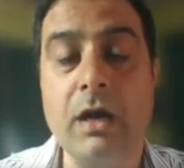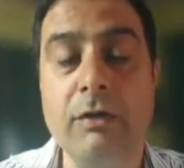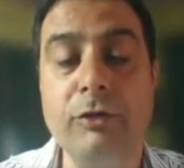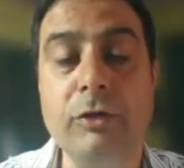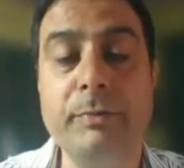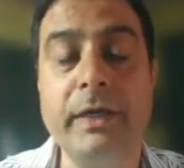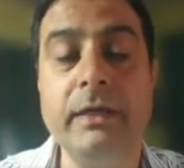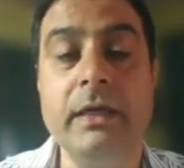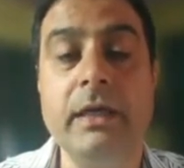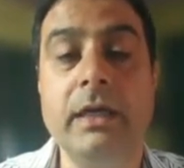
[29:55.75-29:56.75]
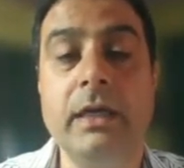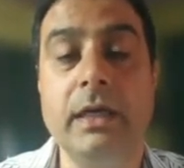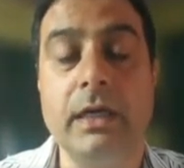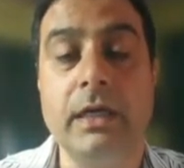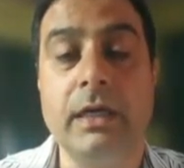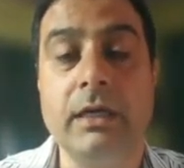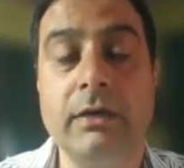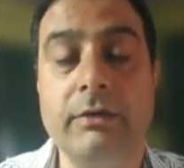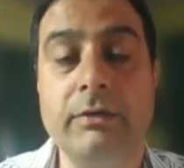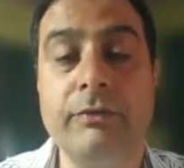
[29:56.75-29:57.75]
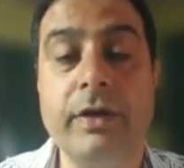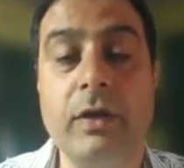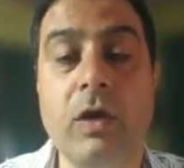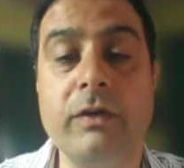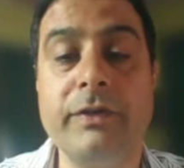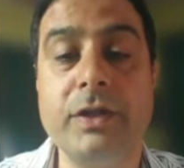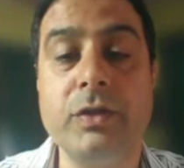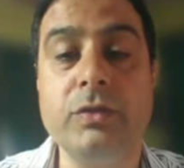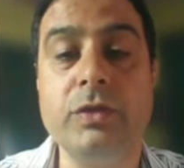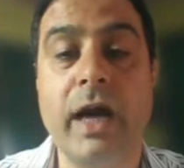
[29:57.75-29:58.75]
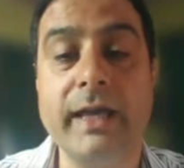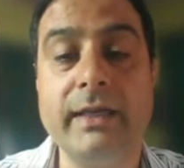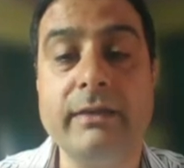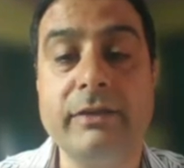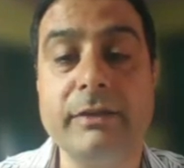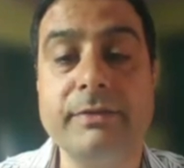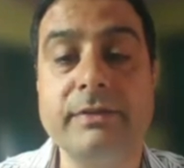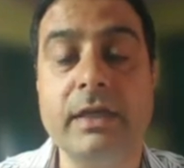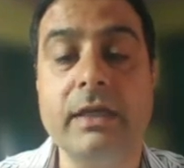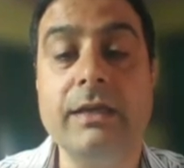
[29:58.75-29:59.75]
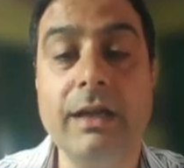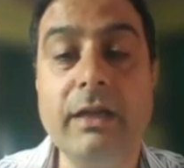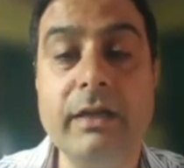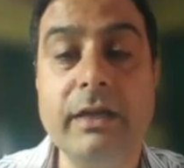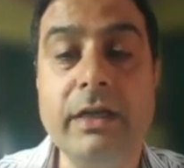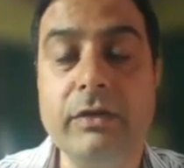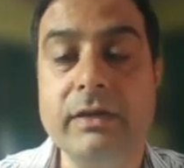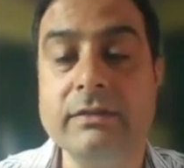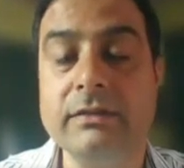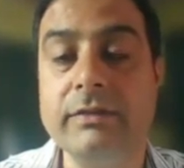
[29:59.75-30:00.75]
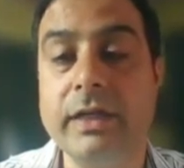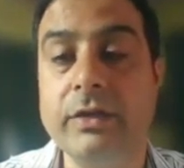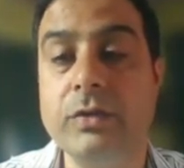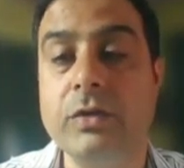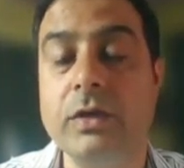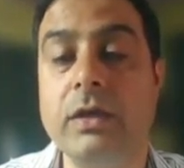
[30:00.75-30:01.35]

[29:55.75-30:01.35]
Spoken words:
footprint along with you. Hiking trips, culinary tourism, where you